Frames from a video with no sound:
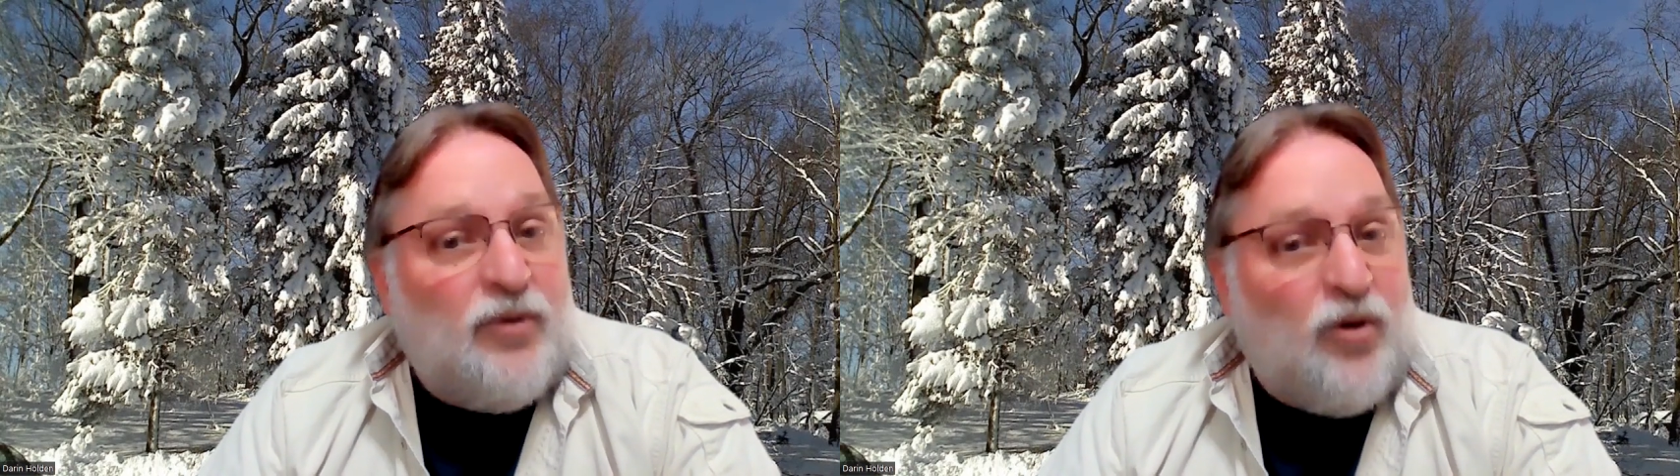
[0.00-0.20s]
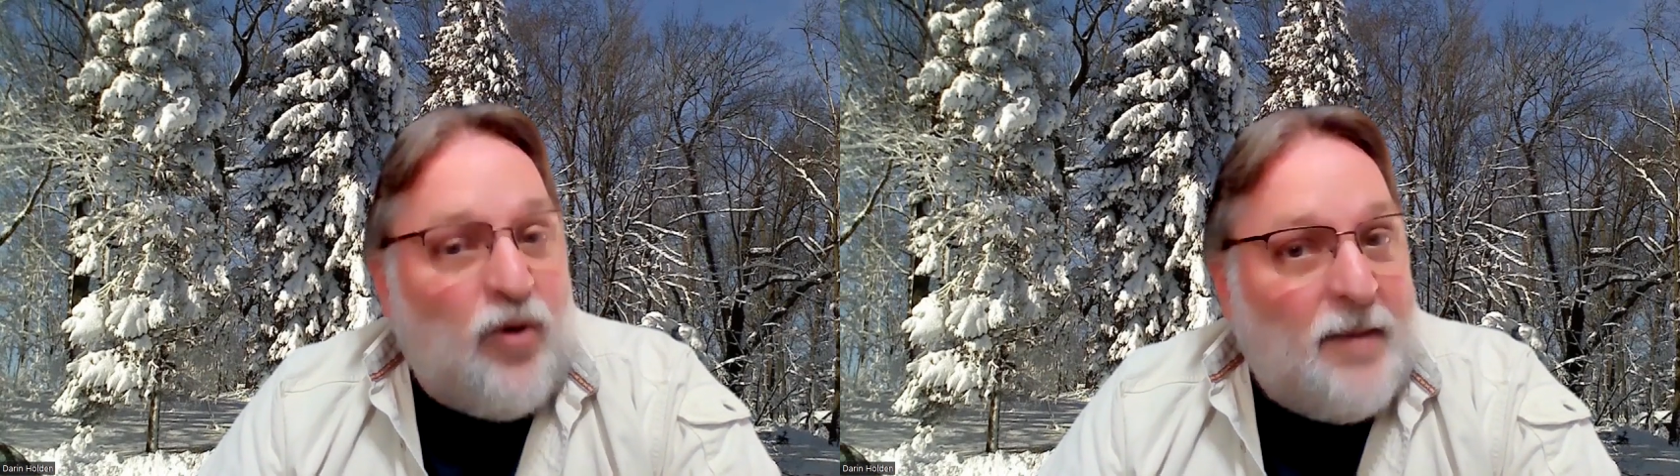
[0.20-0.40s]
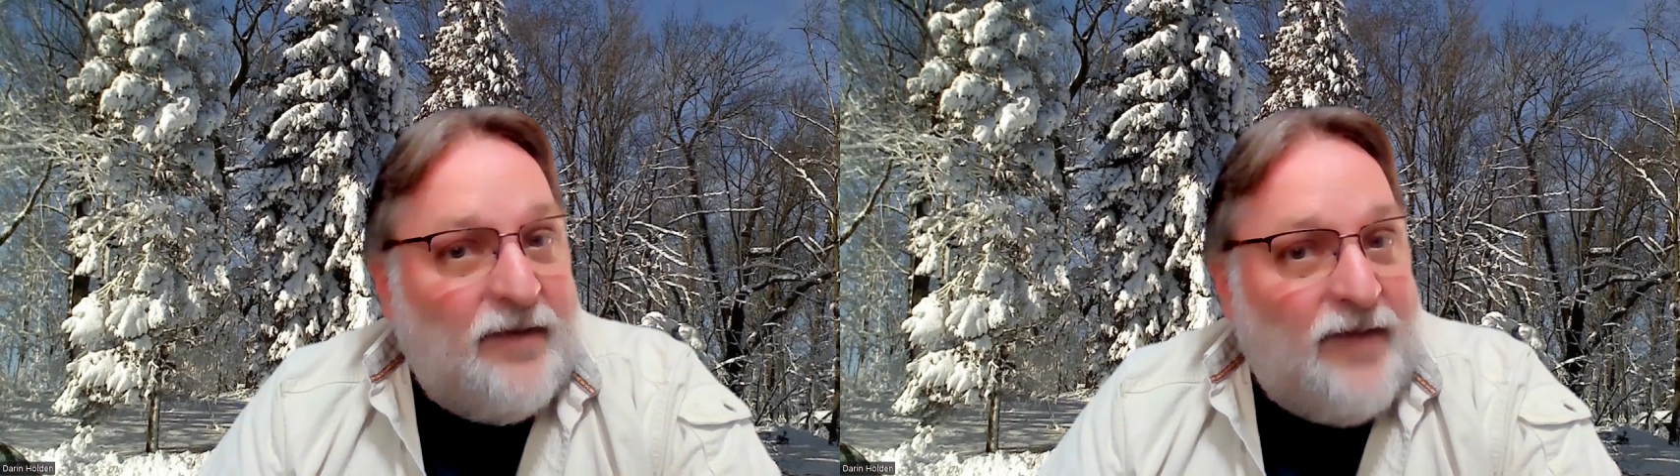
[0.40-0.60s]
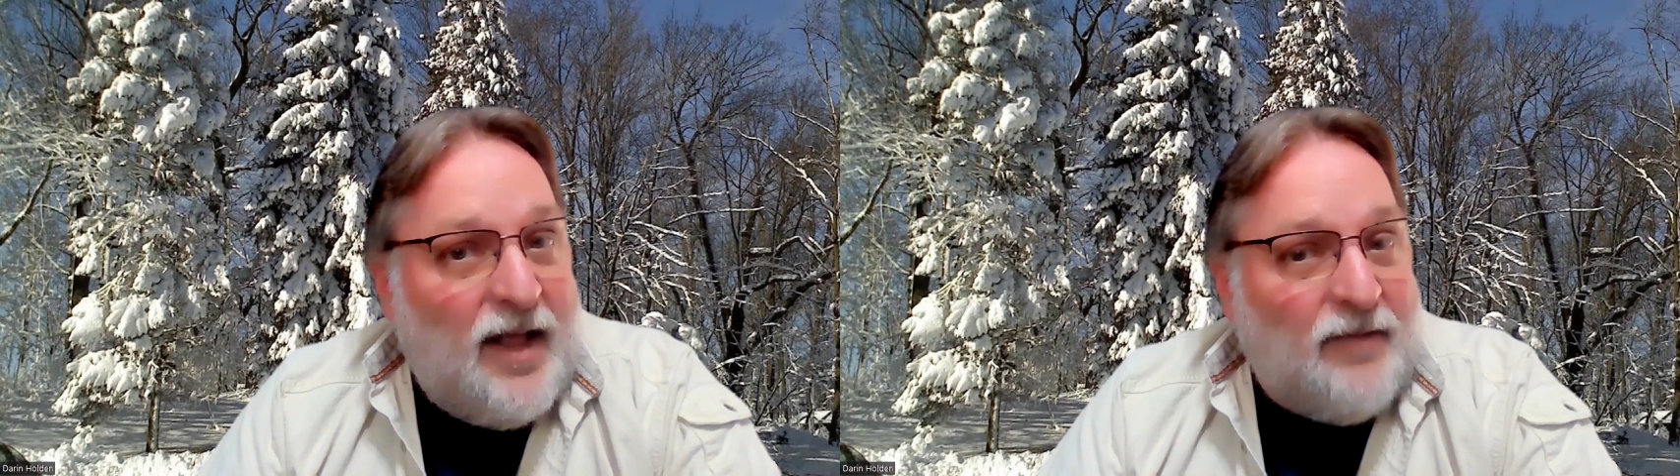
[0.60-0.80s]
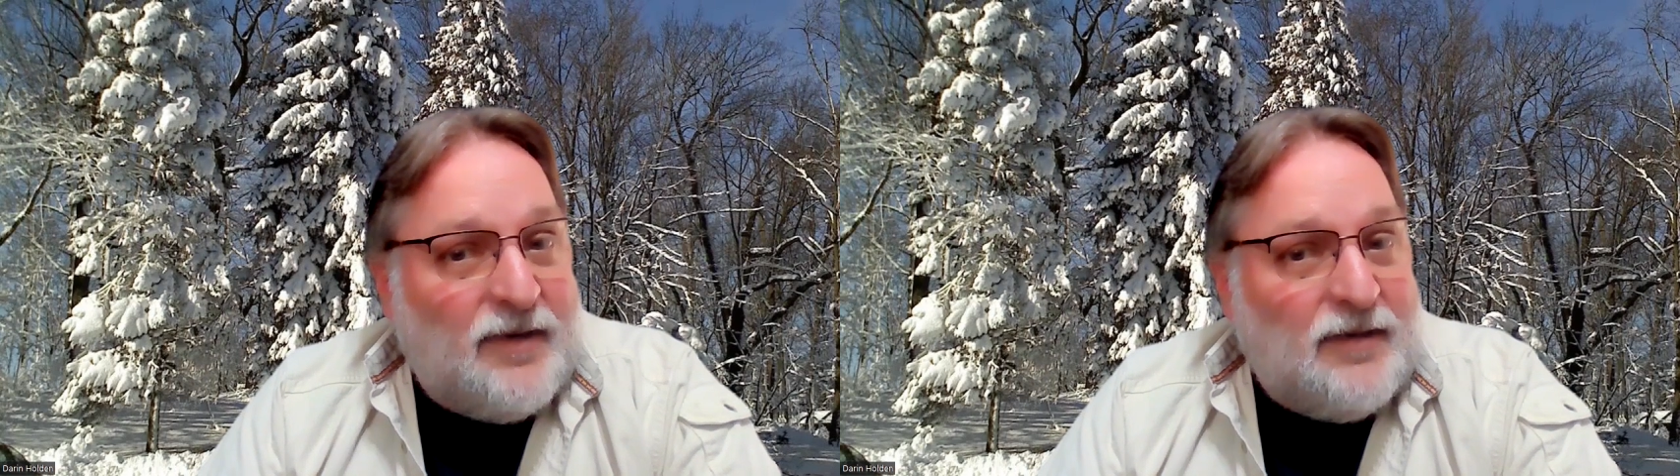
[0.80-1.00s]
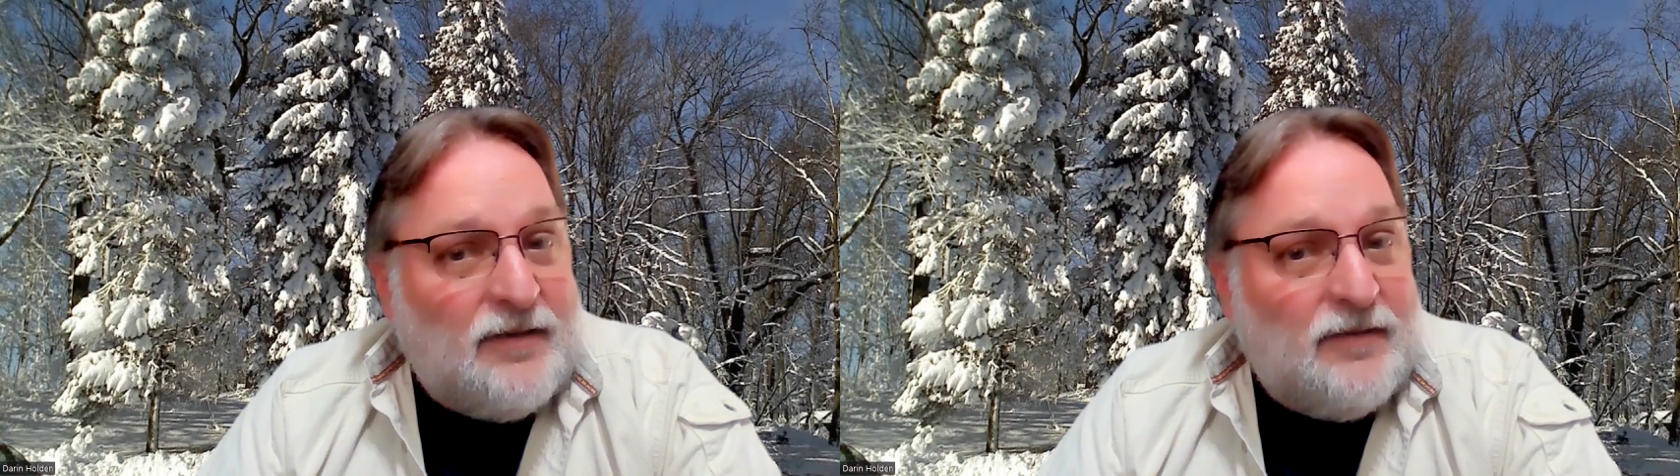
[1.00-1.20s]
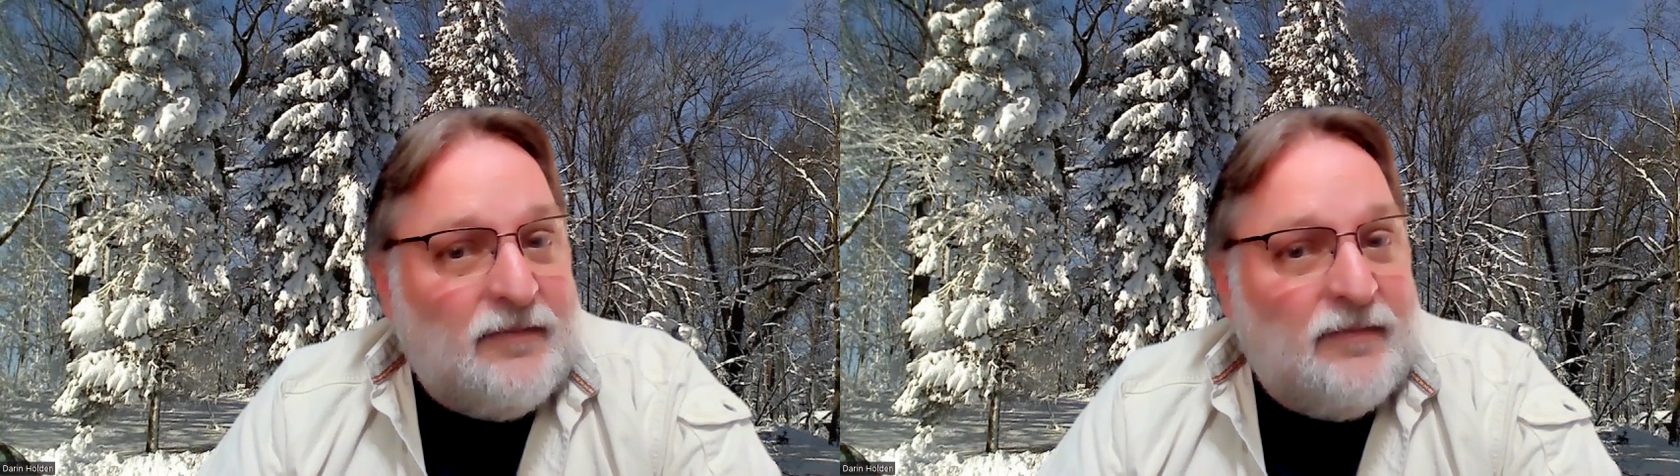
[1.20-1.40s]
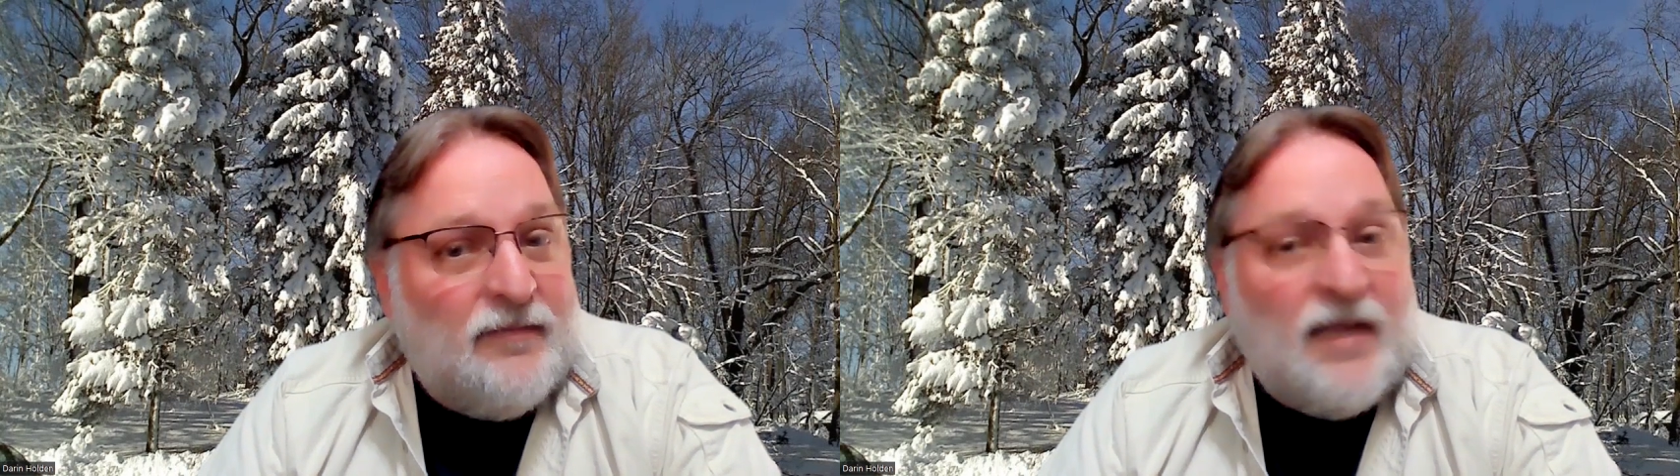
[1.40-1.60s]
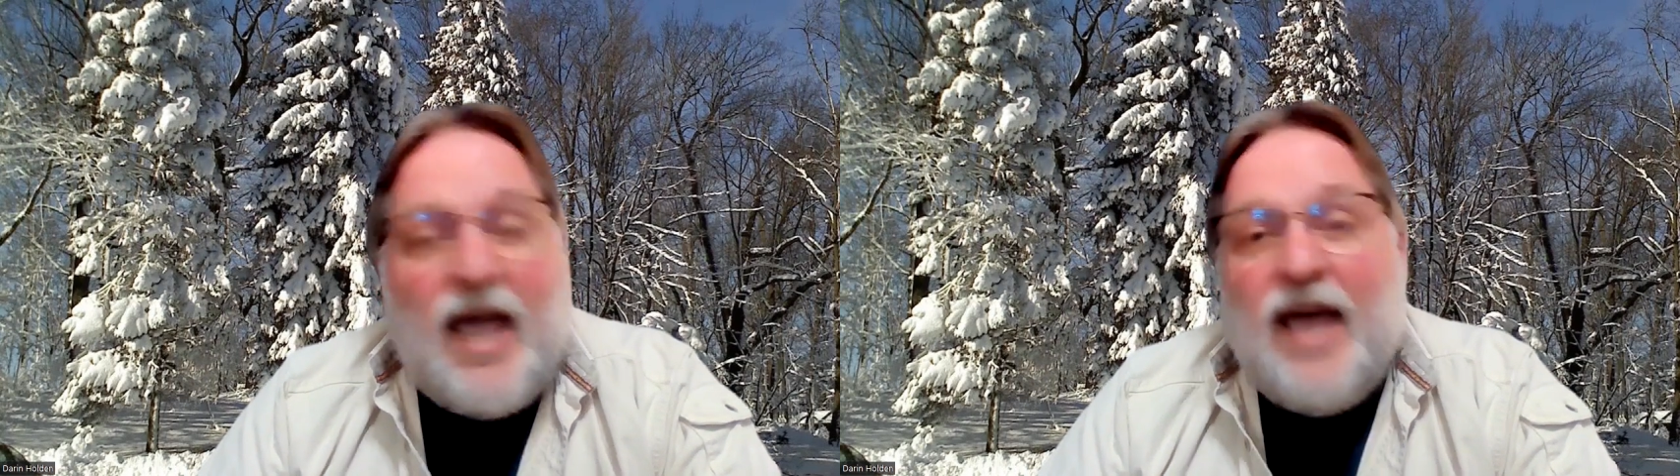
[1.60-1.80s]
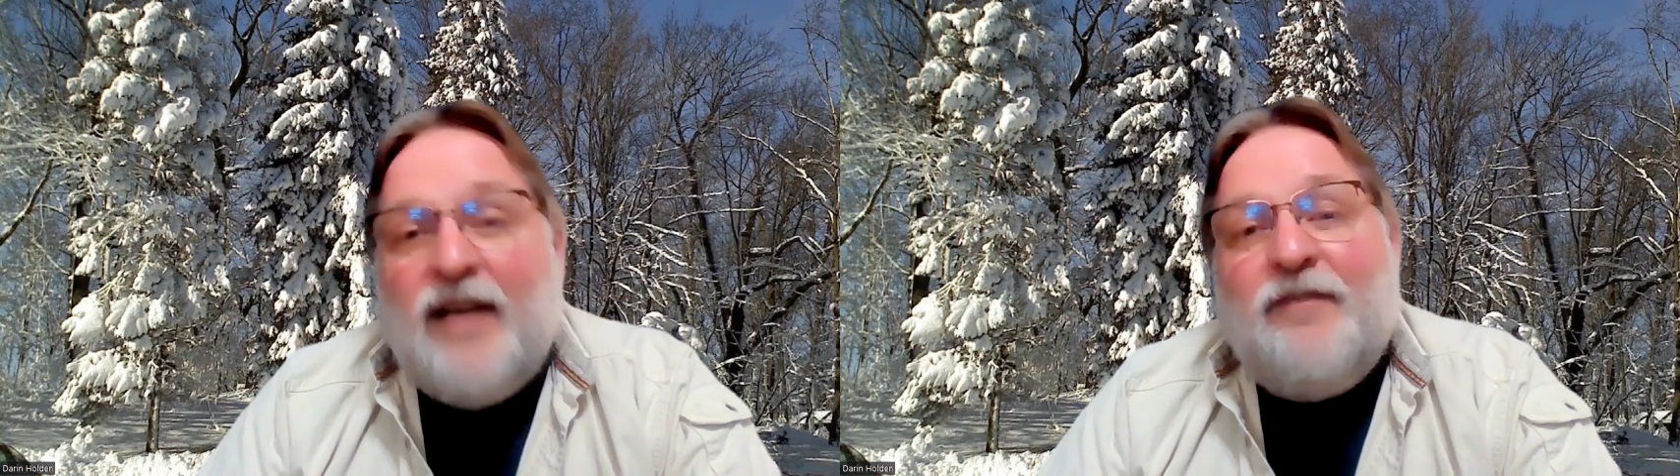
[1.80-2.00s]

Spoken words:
program development, and a